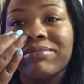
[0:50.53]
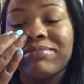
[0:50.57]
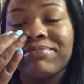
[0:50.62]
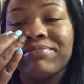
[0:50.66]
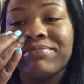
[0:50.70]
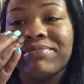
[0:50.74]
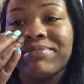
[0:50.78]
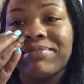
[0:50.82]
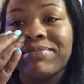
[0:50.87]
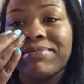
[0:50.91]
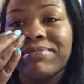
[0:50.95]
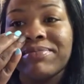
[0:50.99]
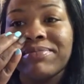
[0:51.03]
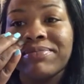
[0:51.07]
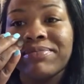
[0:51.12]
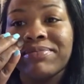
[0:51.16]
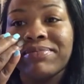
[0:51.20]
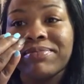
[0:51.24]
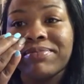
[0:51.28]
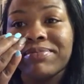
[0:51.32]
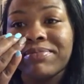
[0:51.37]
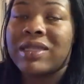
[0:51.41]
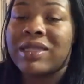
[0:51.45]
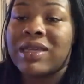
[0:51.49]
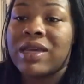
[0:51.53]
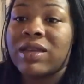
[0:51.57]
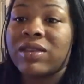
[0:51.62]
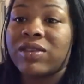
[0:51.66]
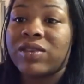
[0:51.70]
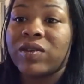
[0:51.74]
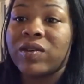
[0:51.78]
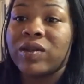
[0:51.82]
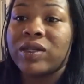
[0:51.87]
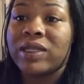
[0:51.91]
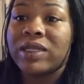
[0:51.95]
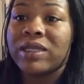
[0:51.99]
it's
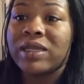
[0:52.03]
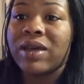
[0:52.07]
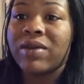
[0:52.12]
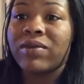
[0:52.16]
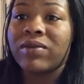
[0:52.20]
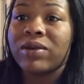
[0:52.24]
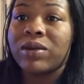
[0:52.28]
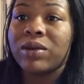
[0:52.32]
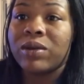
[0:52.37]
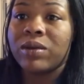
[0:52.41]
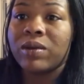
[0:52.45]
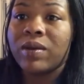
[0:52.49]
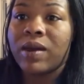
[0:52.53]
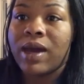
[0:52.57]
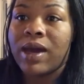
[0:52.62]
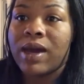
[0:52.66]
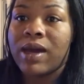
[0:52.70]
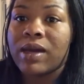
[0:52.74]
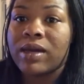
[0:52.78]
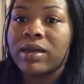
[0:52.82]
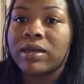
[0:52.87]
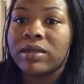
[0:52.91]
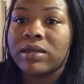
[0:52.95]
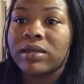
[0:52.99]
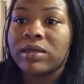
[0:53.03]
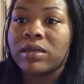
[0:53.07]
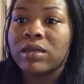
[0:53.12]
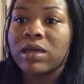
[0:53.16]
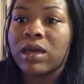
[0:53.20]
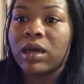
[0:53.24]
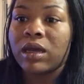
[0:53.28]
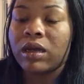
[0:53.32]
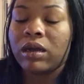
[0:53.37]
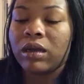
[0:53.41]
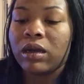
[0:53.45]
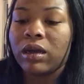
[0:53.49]
8:37, you guys,
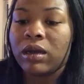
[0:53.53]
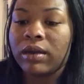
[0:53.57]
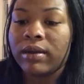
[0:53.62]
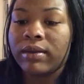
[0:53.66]
and